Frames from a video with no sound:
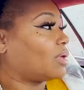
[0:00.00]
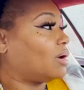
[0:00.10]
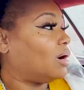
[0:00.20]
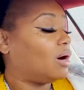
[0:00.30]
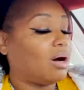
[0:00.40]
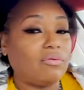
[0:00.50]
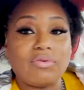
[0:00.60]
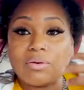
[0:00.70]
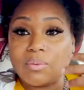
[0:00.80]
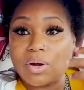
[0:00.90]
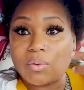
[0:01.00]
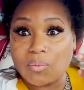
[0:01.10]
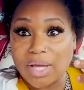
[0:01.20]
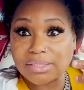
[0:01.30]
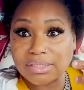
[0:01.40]
very well
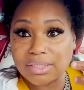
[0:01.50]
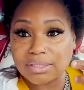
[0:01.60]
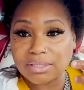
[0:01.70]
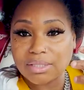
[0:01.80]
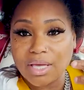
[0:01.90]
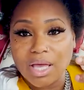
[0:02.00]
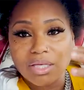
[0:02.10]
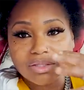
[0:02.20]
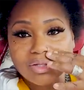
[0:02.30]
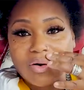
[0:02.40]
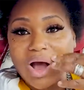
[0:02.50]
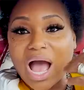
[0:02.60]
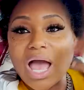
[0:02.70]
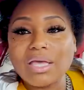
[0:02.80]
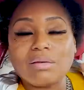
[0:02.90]
rested. So
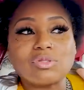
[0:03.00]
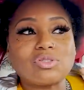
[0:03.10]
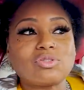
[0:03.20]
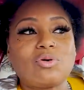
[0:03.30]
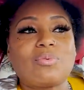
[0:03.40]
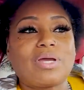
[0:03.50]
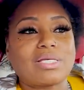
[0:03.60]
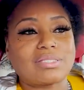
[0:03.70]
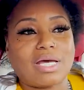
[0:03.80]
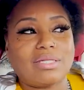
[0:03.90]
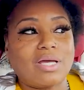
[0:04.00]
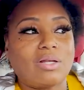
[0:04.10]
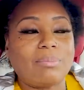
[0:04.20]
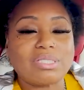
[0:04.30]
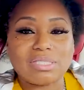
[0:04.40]
I am super excited, y'all.
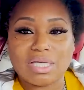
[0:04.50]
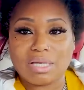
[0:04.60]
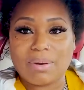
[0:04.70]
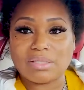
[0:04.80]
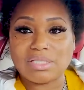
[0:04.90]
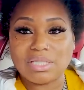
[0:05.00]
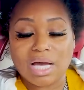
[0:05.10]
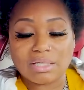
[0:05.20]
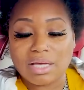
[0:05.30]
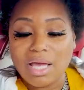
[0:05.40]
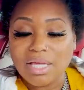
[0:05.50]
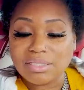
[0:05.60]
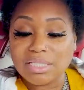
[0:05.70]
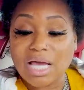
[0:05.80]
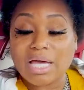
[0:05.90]
Let me just tell you about Tiana.
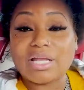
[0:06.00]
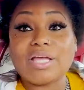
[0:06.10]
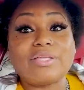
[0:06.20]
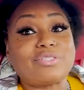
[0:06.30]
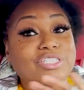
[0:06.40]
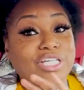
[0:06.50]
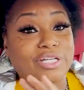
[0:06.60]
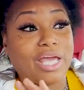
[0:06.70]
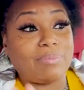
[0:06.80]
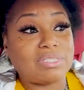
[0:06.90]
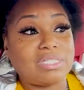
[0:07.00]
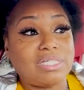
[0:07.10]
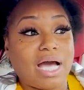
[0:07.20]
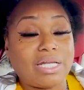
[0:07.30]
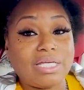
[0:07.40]
Tiana, her name is
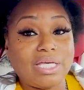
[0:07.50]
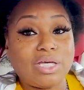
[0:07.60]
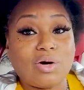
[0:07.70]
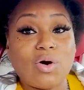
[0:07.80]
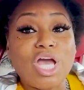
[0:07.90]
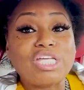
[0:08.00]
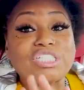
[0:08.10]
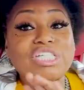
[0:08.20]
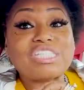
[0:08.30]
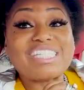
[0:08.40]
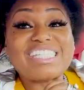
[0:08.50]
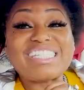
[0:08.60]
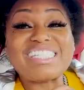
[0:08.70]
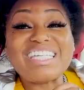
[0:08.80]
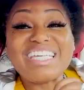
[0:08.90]
Tiana Hill. She is the
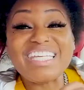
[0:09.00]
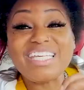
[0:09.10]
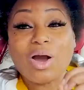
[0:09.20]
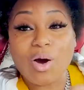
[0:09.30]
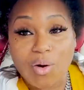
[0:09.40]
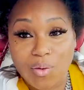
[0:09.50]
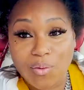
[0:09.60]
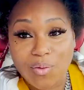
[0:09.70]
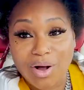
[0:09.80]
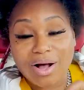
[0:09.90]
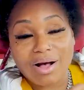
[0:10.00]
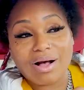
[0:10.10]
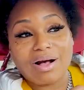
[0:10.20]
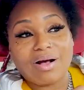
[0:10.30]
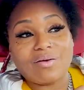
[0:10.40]
CEO
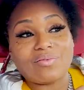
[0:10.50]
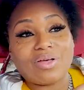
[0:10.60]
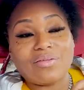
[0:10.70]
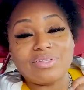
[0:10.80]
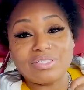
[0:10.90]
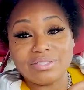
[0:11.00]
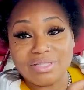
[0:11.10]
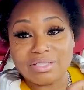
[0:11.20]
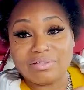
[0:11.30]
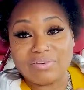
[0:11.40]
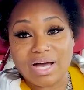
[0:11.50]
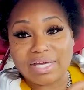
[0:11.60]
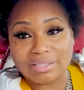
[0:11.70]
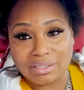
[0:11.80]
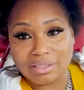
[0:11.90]
of the
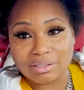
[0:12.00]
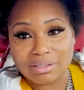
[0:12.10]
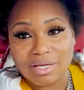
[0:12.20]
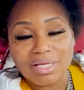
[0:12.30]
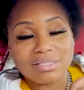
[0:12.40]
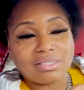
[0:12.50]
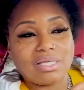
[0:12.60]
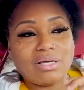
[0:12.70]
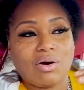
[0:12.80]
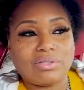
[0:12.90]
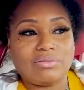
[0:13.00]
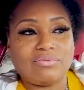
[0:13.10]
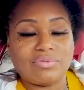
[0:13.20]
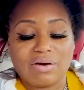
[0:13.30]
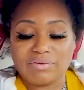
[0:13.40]
Divine Look.
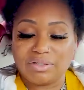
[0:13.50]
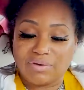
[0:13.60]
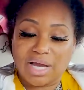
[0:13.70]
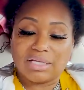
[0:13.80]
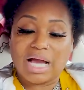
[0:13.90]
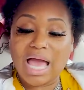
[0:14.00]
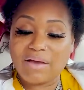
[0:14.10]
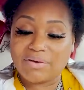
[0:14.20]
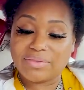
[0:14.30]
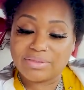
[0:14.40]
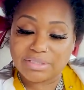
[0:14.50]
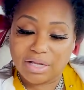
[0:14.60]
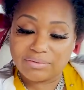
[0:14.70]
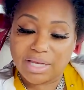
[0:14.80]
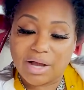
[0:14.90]
CEO of a Divine Look. I have her
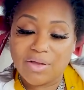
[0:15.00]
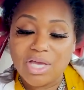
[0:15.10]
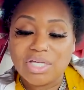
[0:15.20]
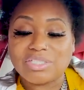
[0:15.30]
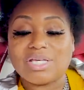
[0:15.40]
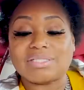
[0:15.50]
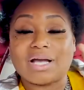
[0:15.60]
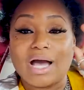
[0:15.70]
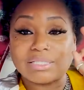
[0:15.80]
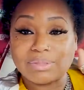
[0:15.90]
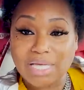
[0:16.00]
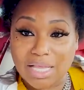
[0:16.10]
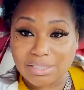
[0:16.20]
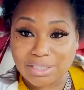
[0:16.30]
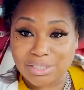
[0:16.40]
stuff down. She is a
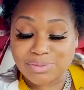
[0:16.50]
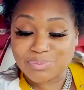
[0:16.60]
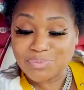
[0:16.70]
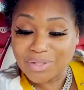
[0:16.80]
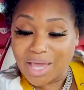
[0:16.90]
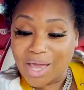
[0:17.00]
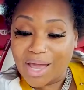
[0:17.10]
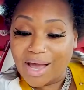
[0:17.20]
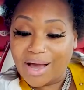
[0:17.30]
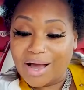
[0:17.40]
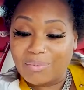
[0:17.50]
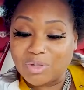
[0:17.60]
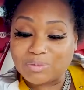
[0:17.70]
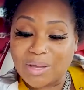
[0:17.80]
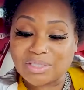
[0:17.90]
cosmetologist who
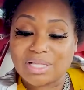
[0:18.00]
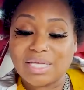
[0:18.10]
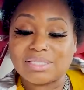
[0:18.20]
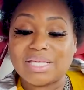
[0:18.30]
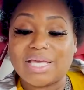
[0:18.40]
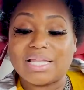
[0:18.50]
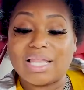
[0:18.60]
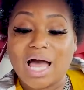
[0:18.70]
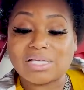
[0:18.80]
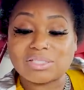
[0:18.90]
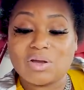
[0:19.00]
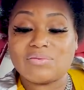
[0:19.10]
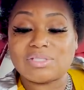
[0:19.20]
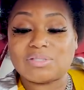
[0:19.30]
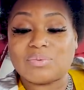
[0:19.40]
specializes in lock
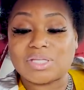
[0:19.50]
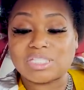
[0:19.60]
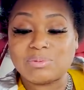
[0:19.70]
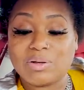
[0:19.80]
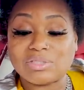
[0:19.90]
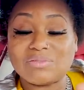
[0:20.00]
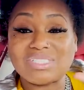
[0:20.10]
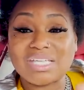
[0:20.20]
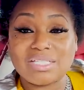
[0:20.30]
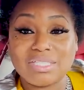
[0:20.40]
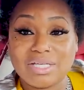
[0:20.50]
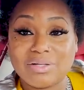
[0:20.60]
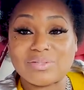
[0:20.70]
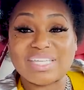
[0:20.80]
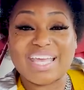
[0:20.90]
services with experience of 10
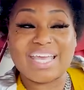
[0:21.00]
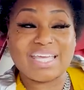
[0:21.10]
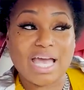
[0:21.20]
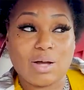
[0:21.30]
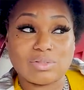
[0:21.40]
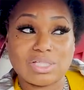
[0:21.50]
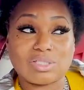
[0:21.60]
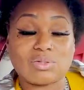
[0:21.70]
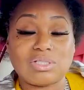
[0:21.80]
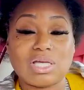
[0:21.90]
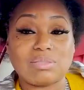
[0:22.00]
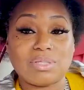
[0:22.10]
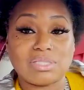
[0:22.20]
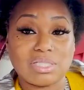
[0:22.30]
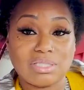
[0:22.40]
years and counting. So she has
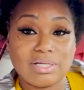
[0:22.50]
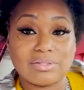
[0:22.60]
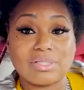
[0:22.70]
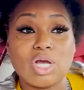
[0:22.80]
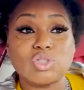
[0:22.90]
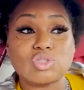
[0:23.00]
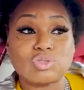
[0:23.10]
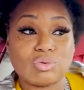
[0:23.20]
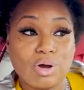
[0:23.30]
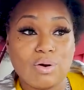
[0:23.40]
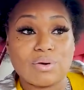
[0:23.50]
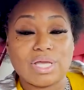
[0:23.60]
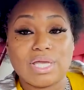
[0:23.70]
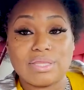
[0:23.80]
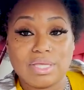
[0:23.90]
been 10 years strong
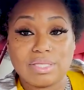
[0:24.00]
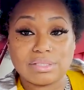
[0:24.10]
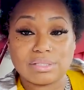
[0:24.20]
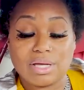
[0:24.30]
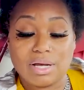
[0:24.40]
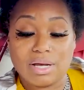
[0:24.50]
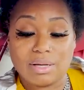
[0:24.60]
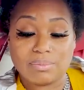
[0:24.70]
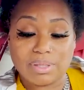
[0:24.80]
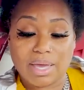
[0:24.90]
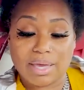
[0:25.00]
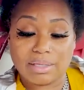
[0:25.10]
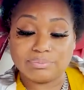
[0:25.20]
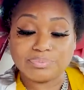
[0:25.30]
in this game.